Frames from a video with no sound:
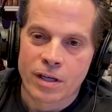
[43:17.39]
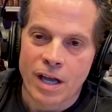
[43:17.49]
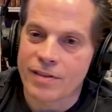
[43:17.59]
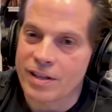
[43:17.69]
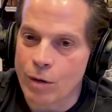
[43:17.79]

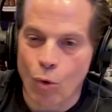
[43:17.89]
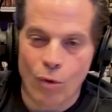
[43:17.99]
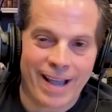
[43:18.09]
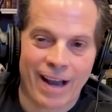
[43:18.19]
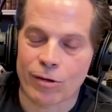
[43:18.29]
and then they
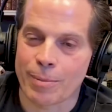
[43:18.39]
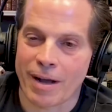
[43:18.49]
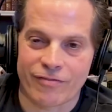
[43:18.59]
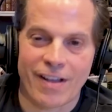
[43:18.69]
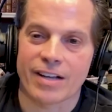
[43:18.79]
won't care
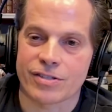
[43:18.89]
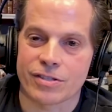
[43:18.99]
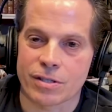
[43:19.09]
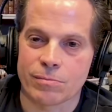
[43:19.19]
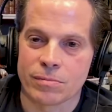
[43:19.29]
about
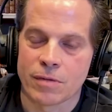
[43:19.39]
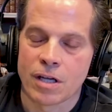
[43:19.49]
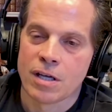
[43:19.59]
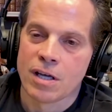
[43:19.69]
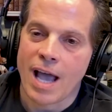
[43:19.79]
fascism.
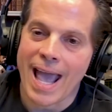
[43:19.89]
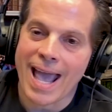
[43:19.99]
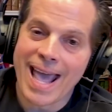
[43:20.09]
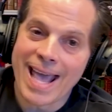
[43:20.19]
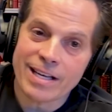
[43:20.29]

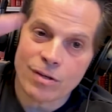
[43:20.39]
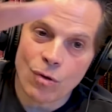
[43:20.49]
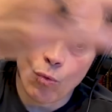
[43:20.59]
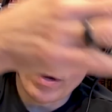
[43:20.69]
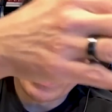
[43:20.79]
And
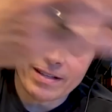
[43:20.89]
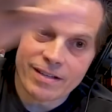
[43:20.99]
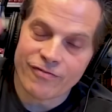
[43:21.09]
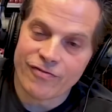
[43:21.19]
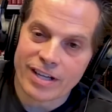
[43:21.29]
we need
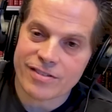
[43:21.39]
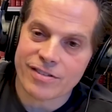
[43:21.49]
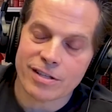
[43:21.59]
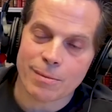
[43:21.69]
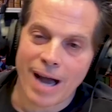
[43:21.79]
to fix
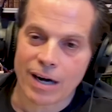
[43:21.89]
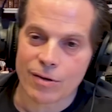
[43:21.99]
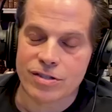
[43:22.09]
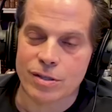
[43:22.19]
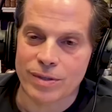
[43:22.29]
the
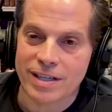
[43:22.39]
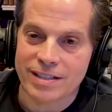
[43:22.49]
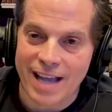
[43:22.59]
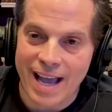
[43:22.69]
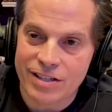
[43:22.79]
democracy. We
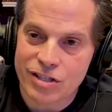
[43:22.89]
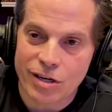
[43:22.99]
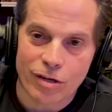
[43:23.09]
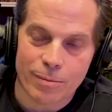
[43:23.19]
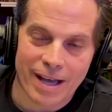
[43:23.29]
need to end
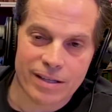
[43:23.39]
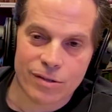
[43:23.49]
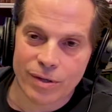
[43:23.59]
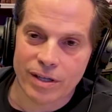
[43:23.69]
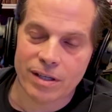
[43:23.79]

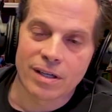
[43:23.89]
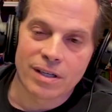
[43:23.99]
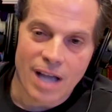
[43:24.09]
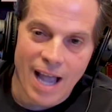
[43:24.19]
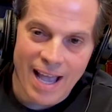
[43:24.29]
gerrymandering,
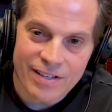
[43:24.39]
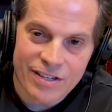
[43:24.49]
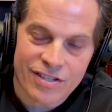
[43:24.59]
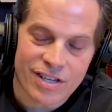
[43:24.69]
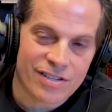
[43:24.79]

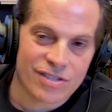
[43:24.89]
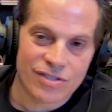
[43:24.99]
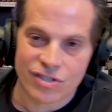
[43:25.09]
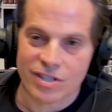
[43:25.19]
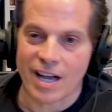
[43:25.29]
end
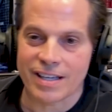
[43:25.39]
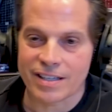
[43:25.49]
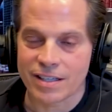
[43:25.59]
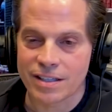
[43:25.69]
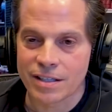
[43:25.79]
Citizens
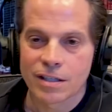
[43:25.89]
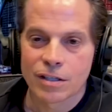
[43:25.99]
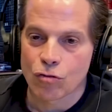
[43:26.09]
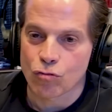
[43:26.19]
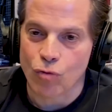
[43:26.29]
United,
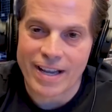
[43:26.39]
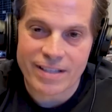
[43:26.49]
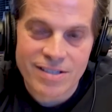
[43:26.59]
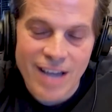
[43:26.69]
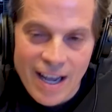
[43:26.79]

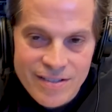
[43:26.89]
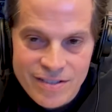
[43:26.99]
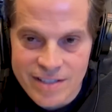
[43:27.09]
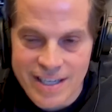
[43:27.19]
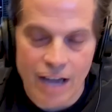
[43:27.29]

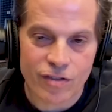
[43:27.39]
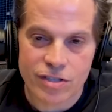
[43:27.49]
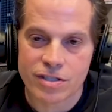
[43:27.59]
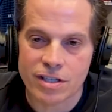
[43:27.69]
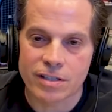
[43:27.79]
right-size the
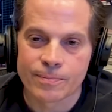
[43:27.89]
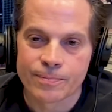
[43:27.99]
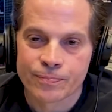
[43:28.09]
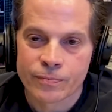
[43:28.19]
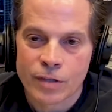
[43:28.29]
deficit,
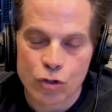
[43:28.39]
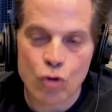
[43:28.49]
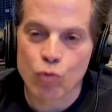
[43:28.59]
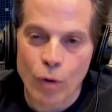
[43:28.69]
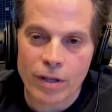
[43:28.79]

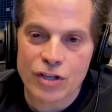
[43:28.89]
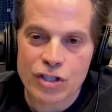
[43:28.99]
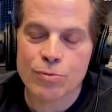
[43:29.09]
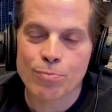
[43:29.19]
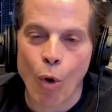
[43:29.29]
do really
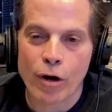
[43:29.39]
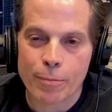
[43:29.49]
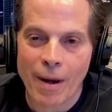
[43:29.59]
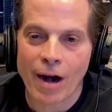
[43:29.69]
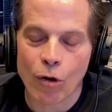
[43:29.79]

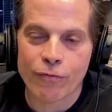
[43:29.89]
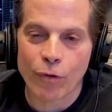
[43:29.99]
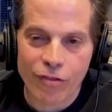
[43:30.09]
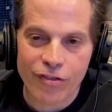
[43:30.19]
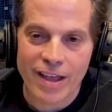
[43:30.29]
smart,
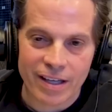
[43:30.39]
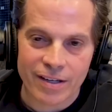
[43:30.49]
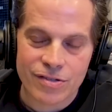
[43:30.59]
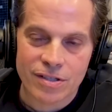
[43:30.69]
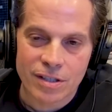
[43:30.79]
powerful
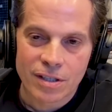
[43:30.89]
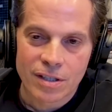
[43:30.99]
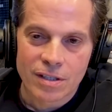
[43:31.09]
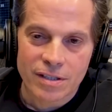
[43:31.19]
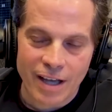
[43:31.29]
things
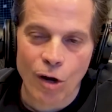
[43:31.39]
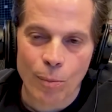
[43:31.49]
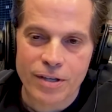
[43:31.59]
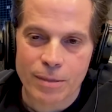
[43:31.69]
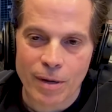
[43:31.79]
to
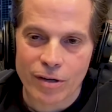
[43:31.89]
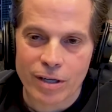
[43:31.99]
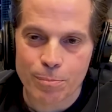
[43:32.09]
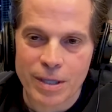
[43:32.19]
help the American